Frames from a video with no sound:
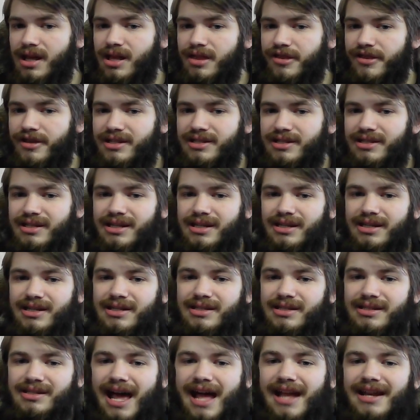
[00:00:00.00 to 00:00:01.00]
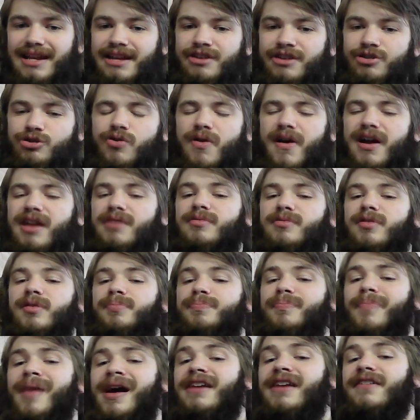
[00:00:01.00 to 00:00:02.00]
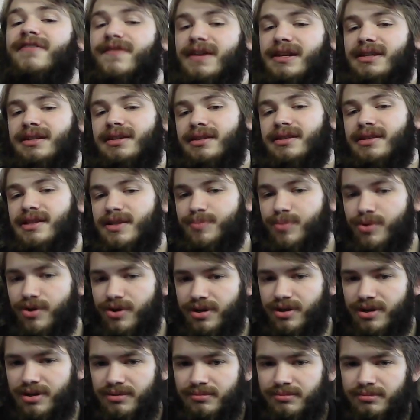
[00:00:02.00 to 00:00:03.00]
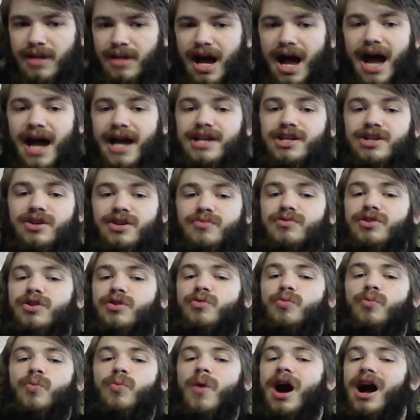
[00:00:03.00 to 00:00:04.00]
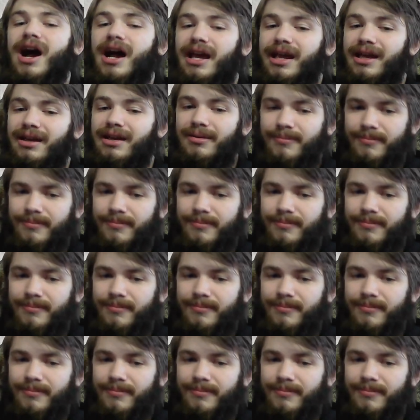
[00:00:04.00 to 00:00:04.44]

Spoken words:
this is an incredible benefit to this book. I don't know why.